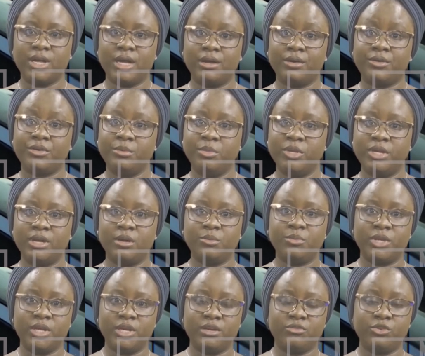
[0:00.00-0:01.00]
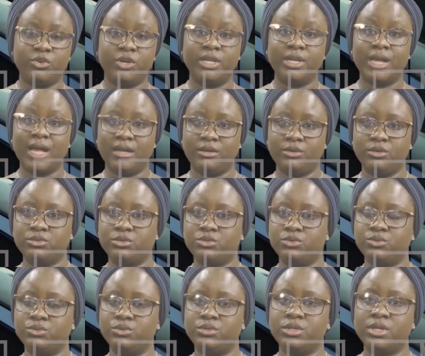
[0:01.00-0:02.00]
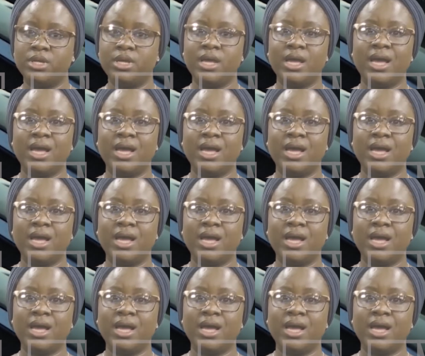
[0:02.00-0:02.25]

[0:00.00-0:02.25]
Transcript: and criminal behavior in adulthood,